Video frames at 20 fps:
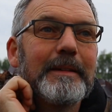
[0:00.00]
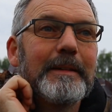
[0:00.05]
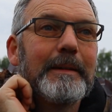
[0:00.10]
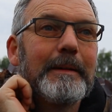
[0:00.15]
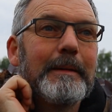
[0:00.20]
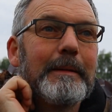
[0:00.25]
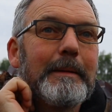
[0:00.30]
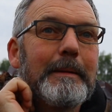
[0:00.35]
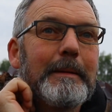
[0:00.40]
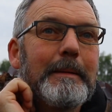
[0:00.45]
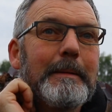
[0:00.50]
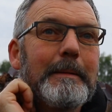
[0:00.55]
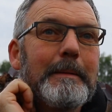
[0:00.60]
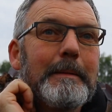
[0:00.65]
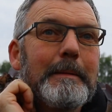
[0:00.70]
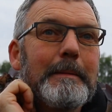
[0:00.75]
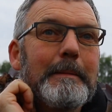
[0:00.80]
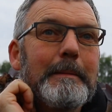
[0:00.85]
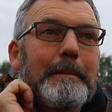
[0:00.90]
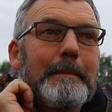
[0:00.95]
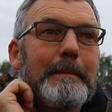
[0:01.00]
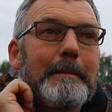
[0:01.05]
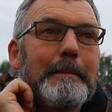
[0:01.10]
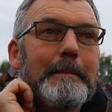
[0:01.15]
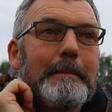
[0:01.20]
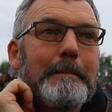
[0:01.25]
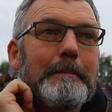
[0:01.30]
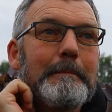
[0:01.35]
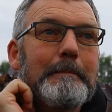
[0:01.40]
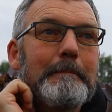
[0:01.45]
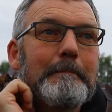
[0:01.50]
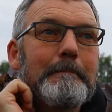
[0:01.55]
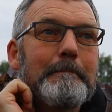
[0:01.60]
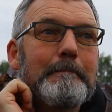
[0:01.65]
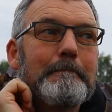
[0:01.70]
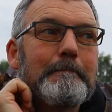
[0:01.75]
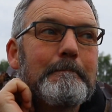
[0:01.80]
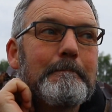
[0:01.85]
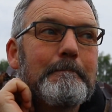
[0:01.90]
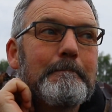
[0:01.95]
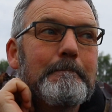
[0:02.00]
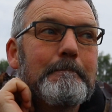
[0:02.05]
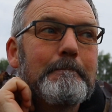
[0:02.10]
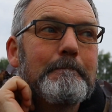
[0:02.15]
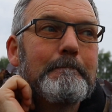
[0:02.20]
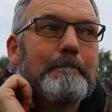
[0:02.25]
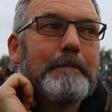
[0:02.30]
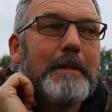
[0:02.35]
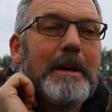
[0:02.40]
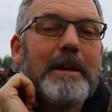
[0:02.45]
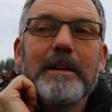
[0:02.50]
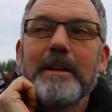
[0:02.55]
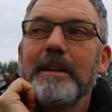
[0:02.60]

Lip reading: (no one is talking)